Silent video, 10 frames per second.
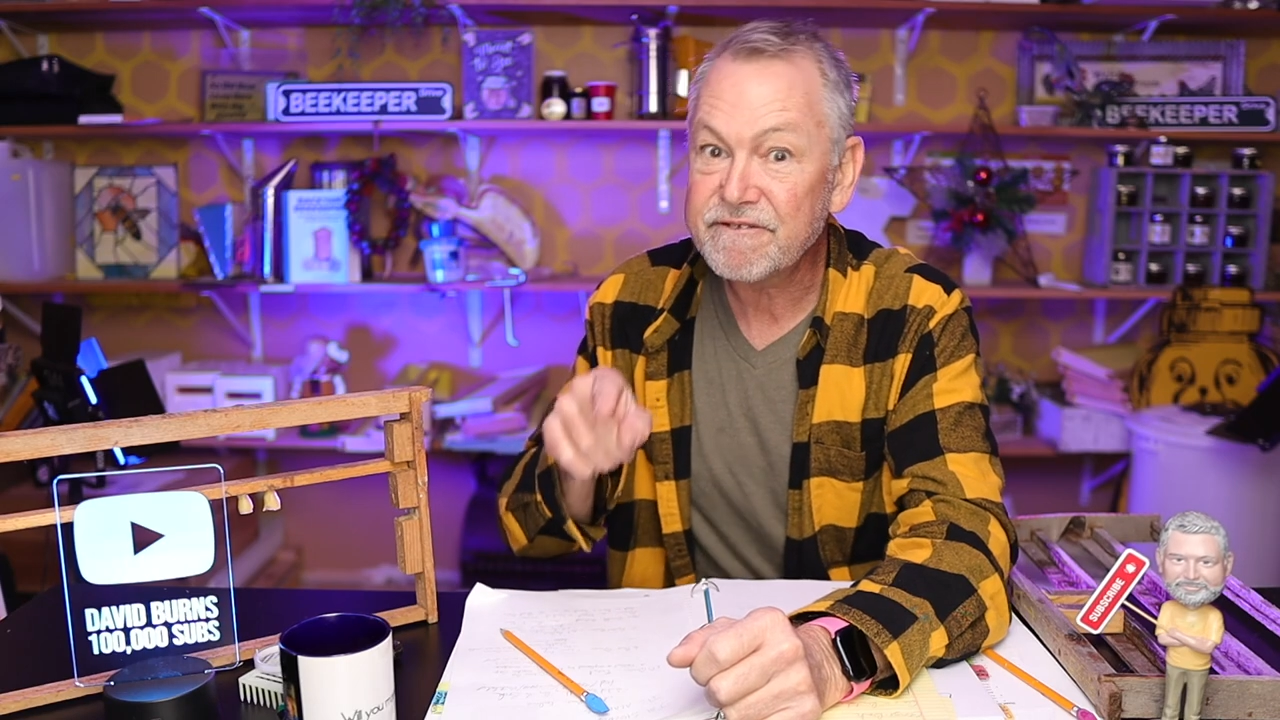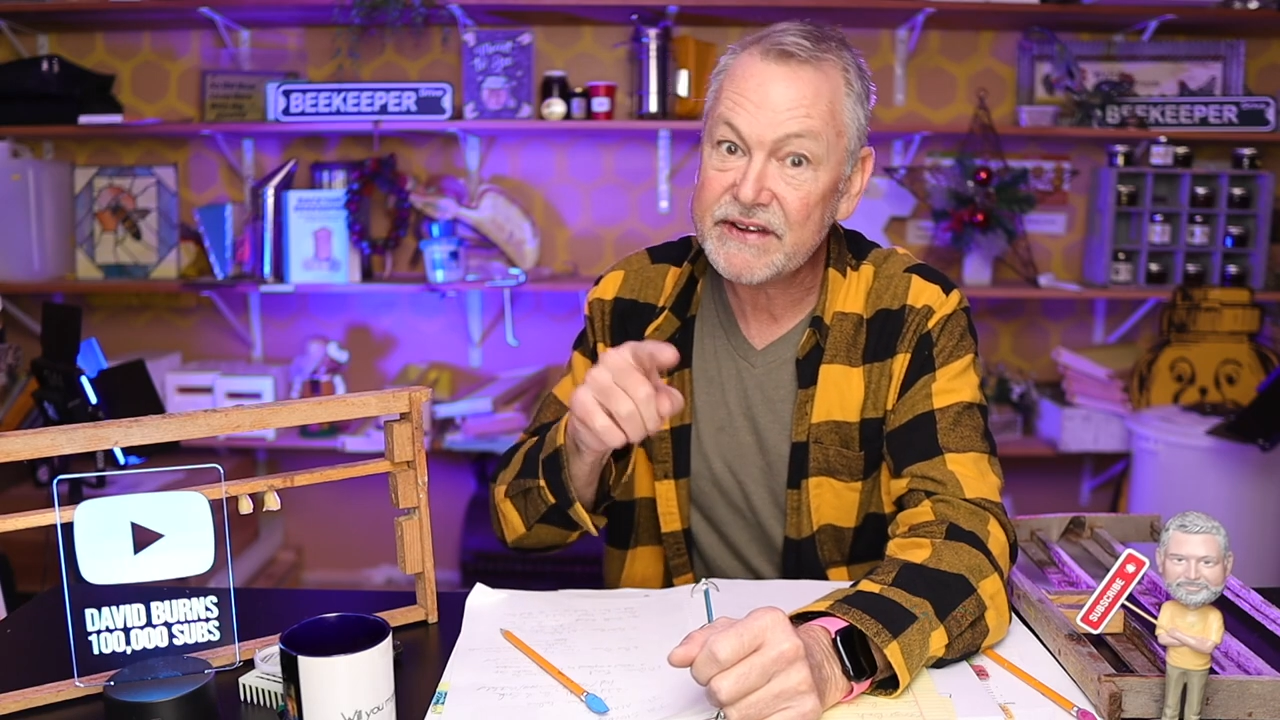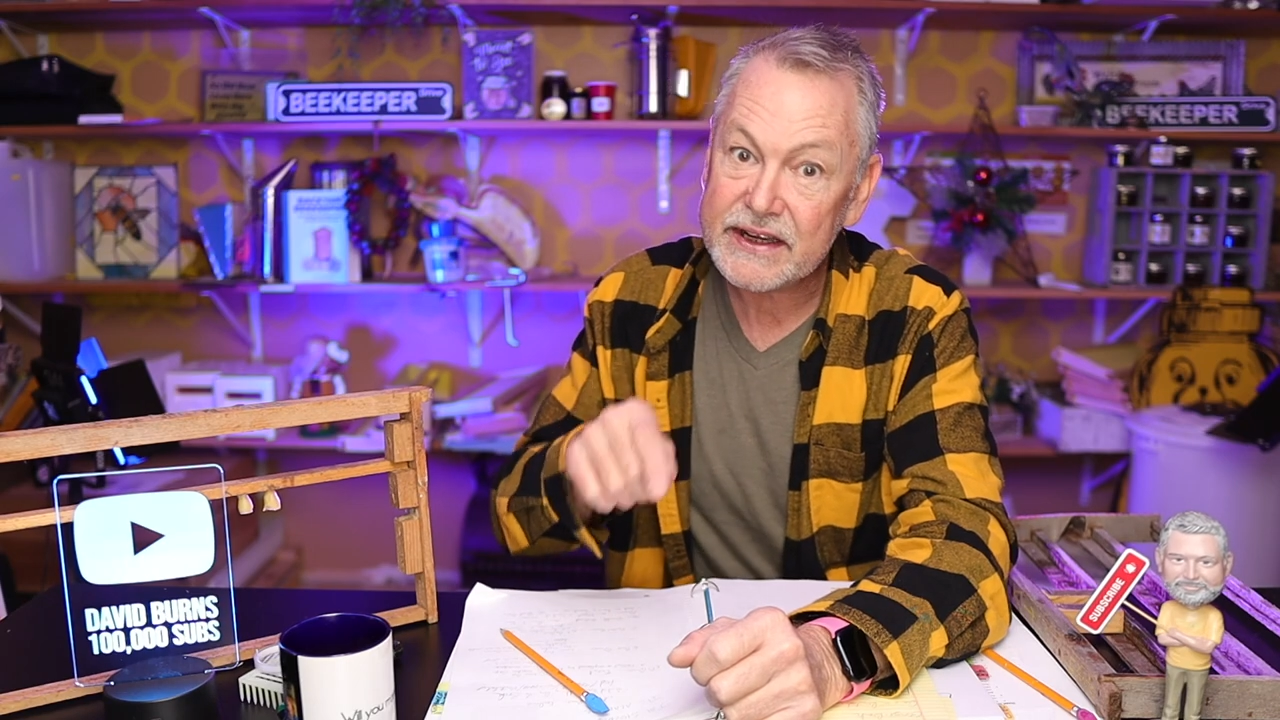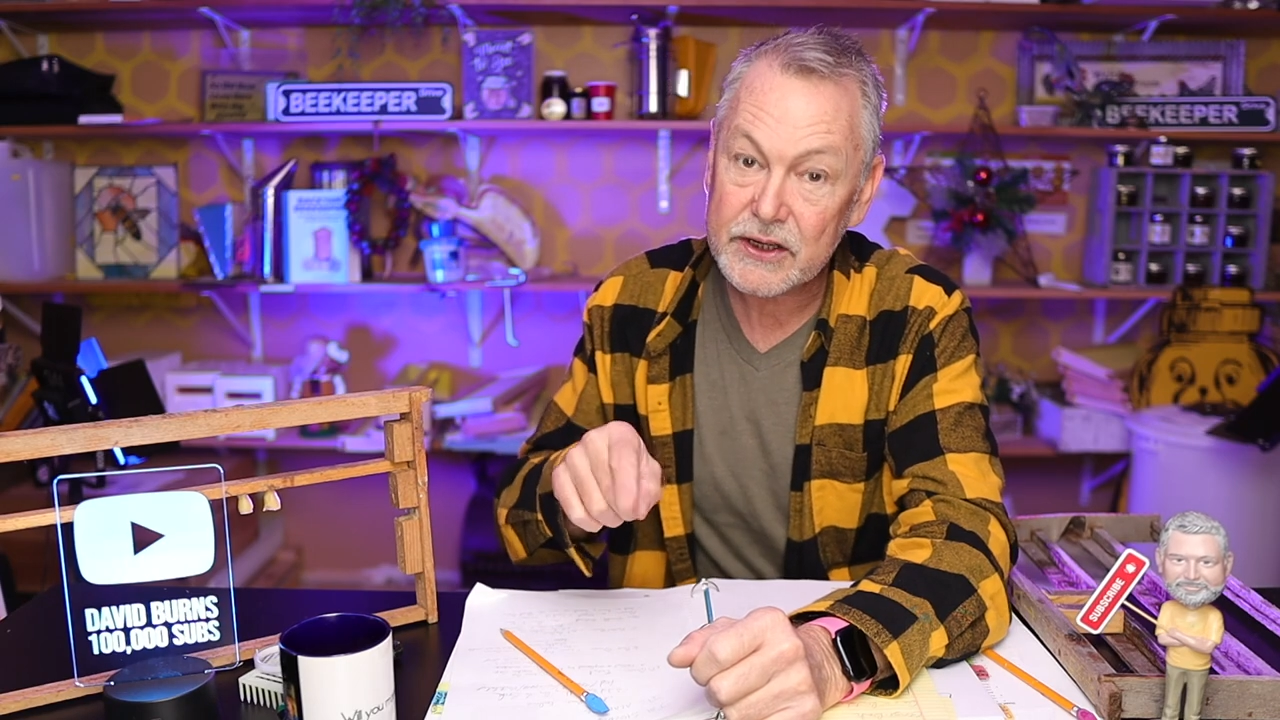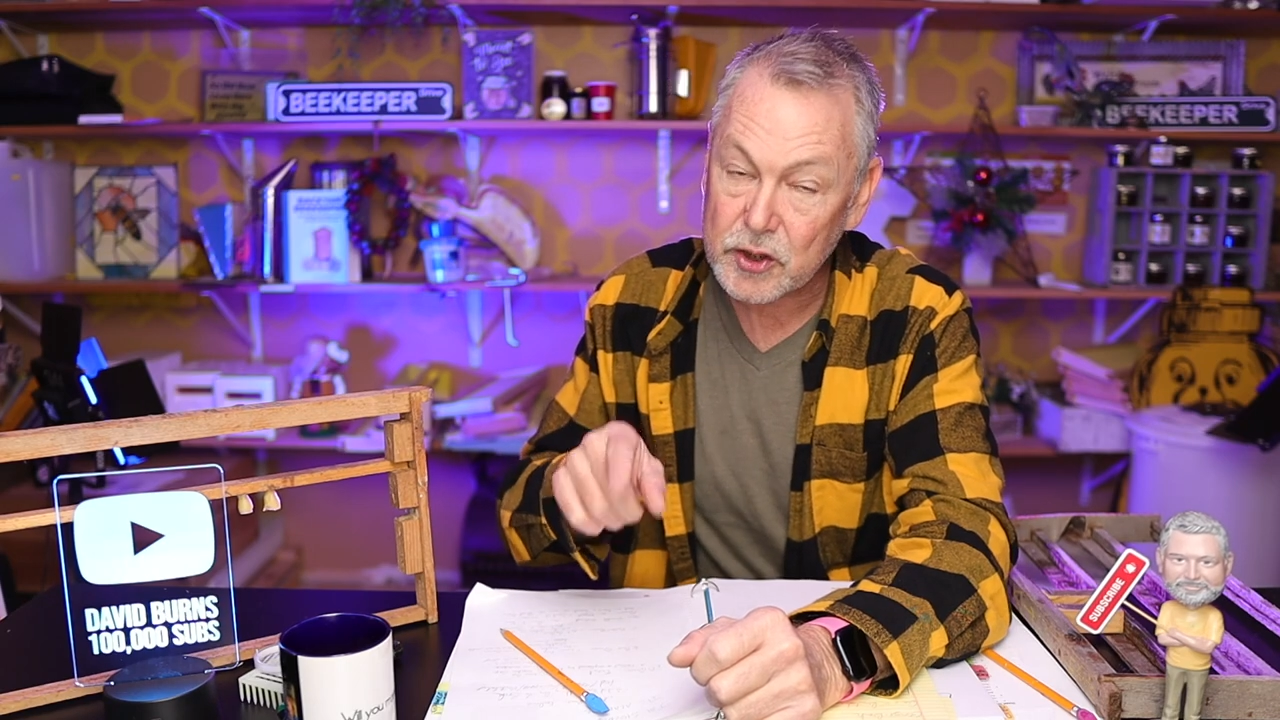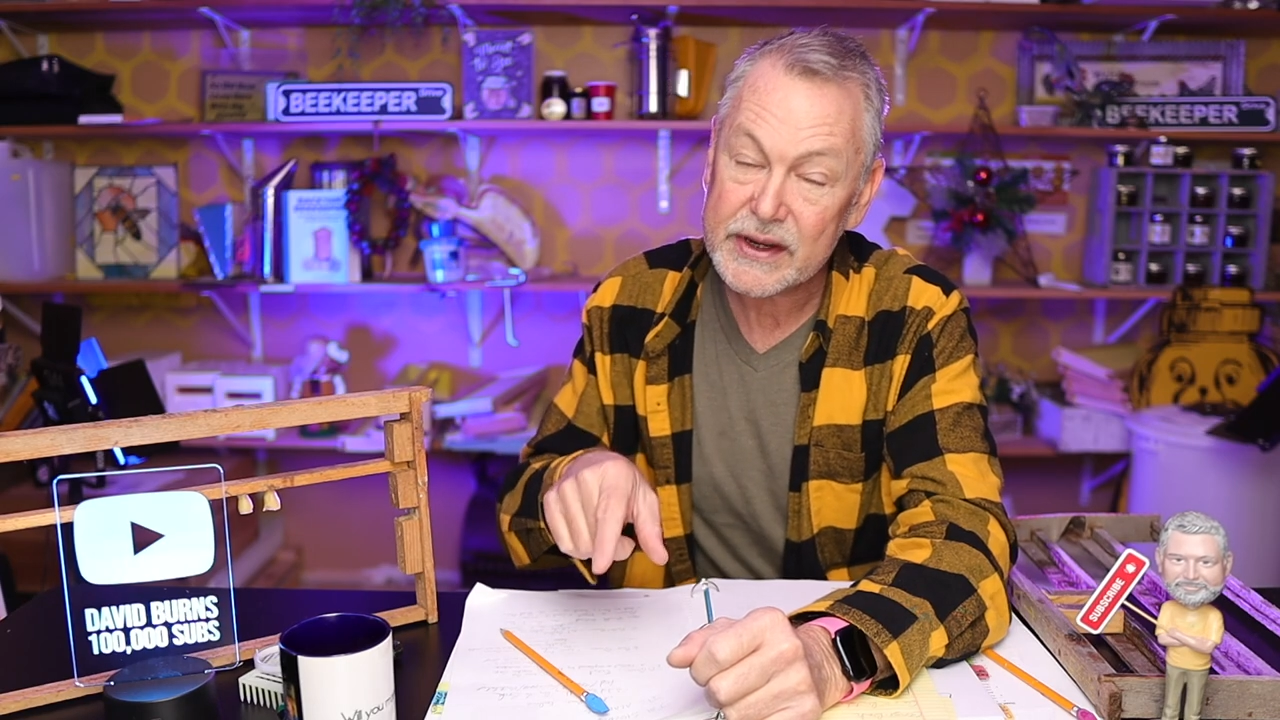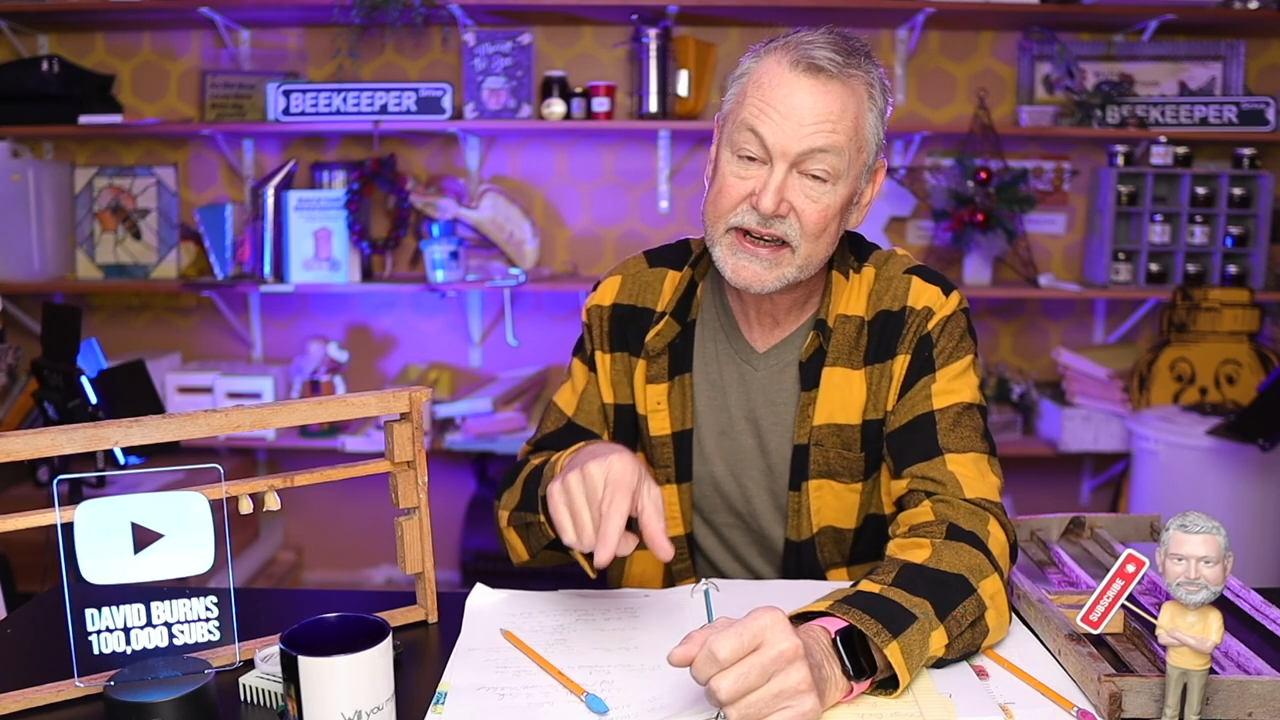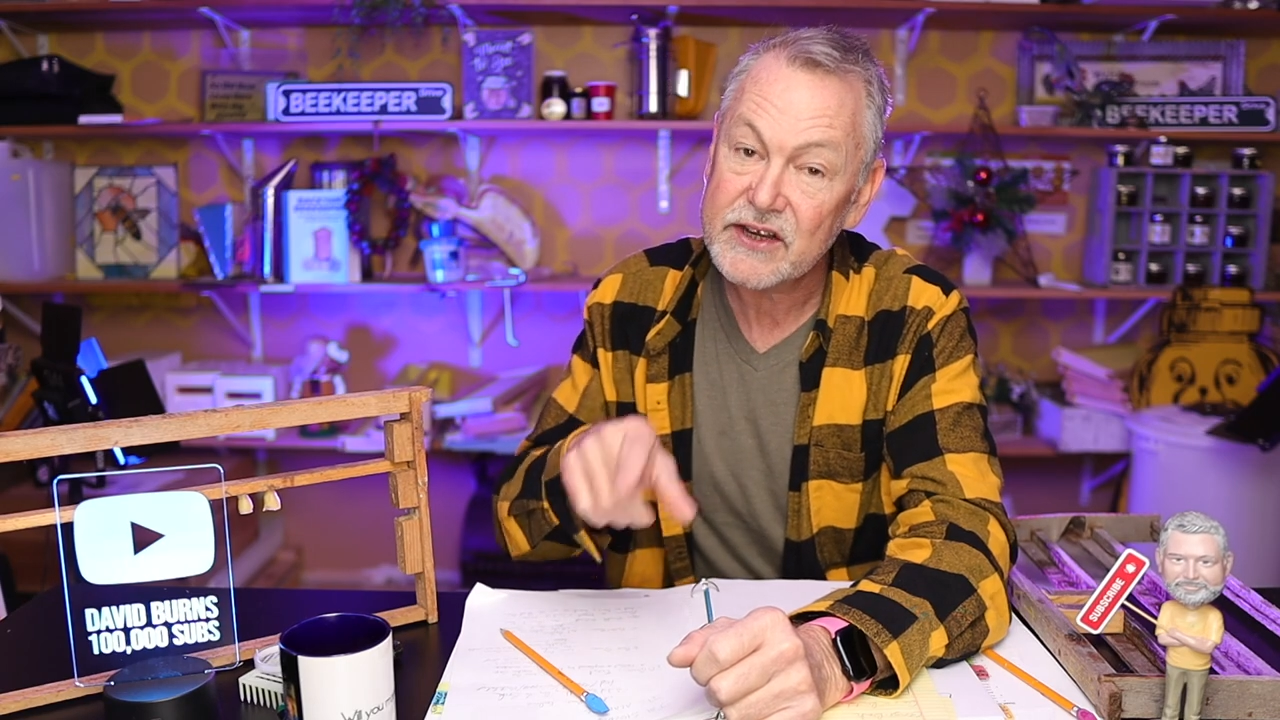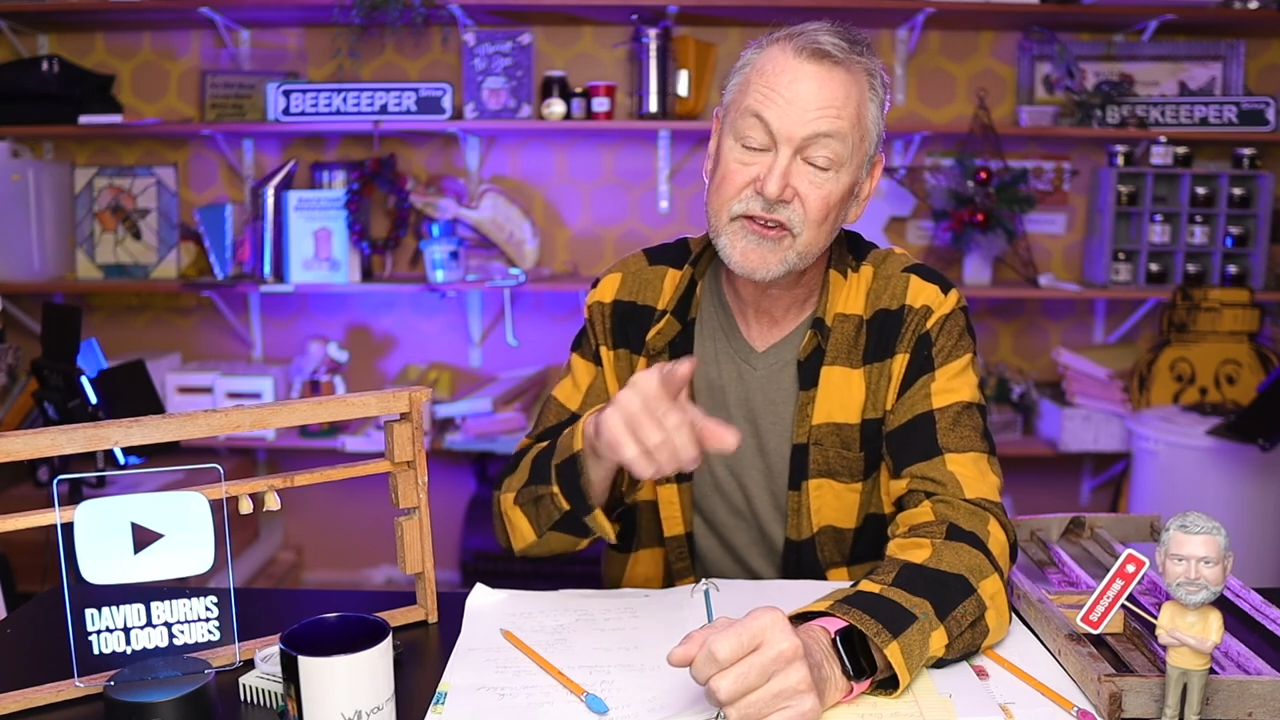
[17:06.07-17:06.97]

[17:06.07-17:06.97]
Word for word: queen